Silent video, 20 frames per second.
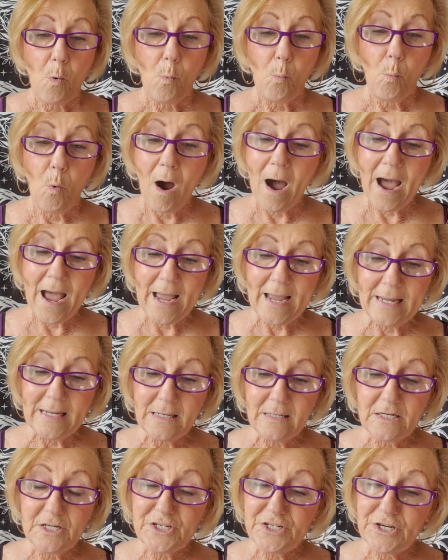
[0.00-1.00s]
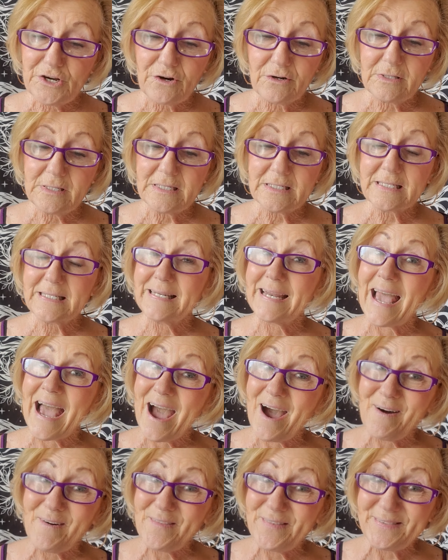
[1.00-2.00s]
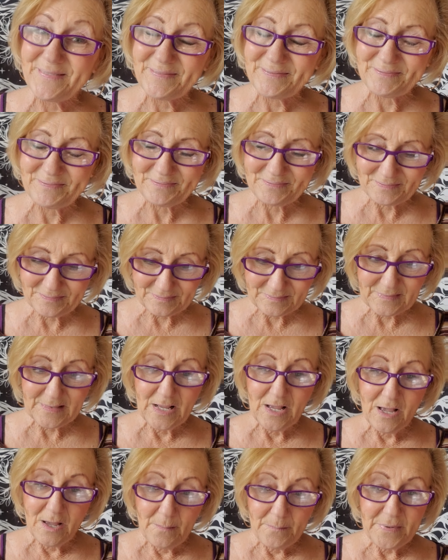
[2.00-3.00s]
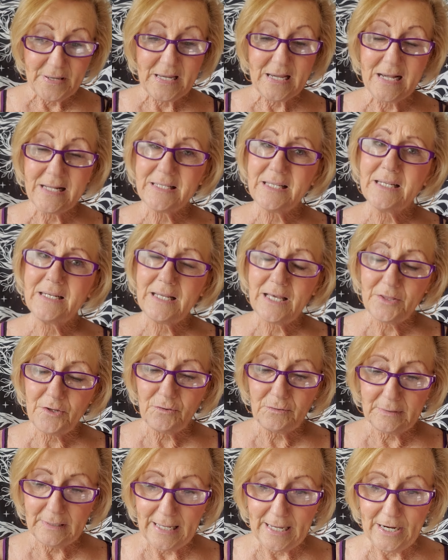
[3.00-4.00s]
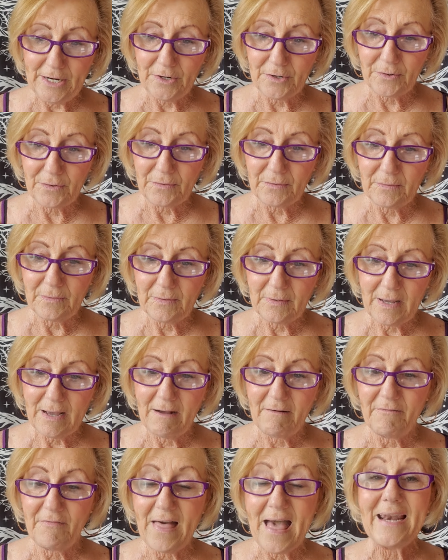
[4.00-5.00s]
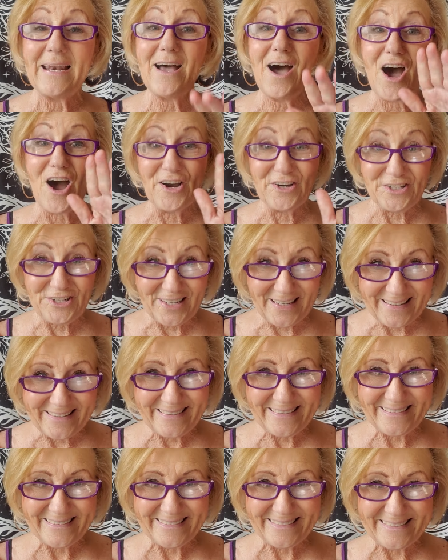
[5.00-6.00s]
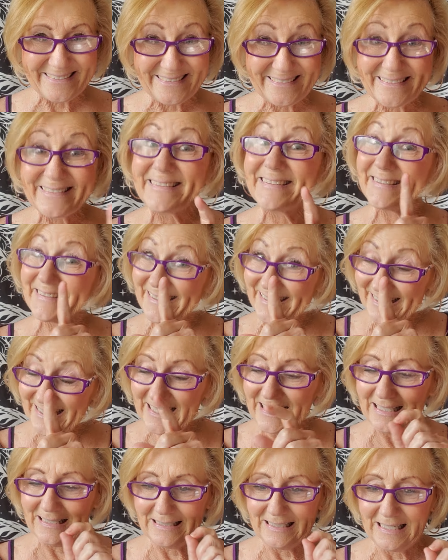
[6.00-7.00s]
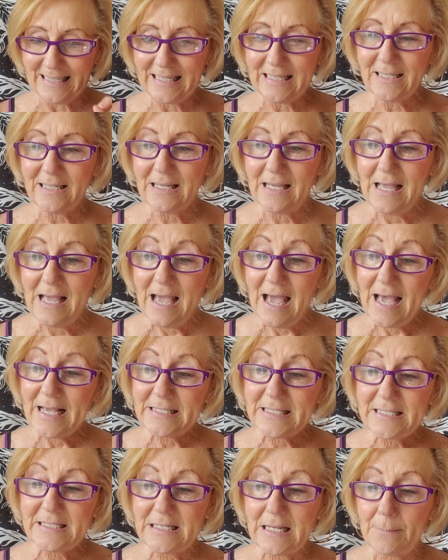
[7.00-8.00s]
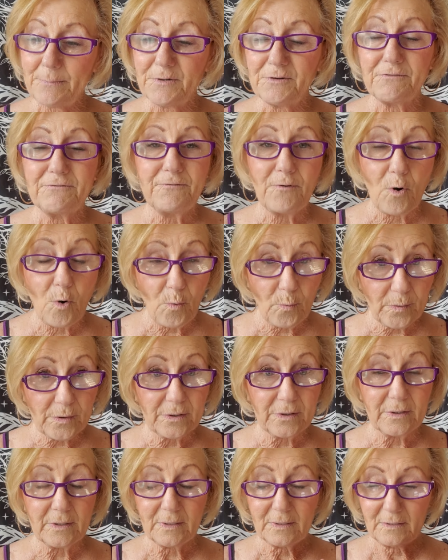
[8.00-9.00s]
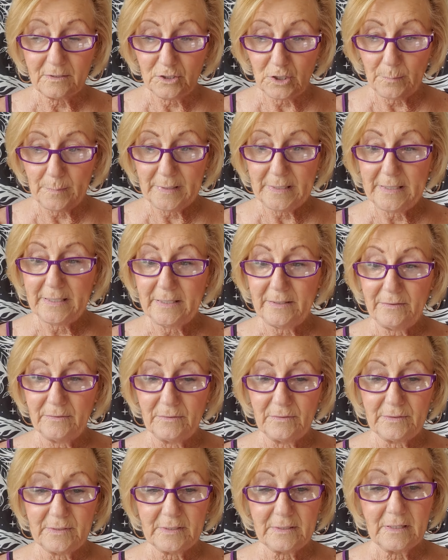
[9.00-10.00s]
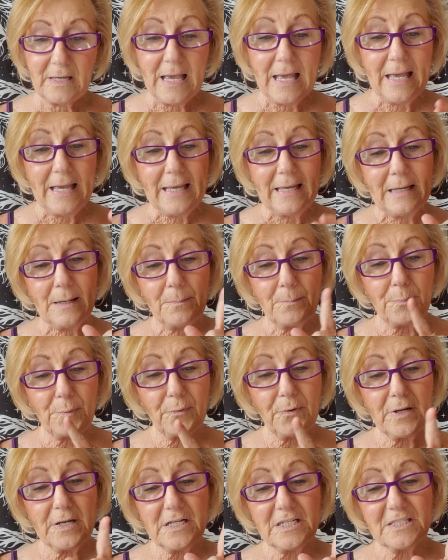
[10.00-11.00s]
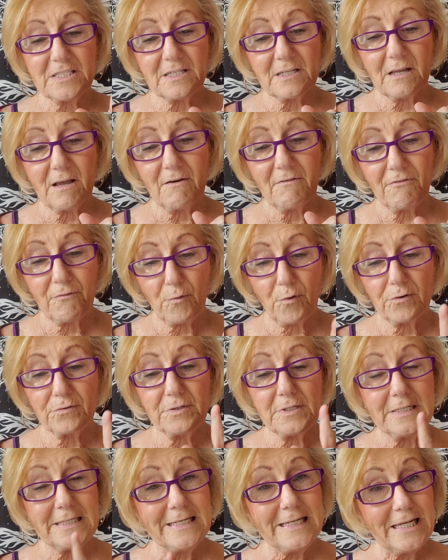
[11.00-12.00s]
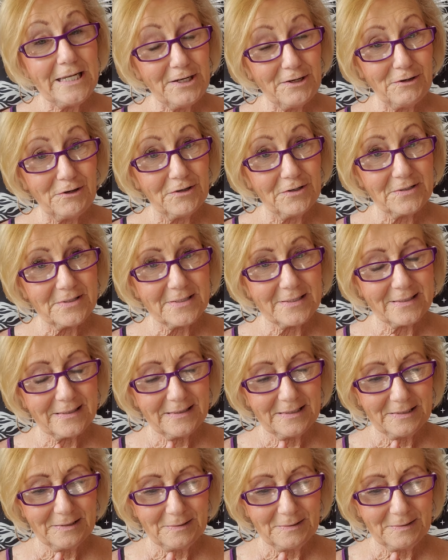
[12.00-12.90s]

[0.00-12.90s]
Why share this now? Because another layer of that onion, healing, has stepped forward to be healed. It brings forth tears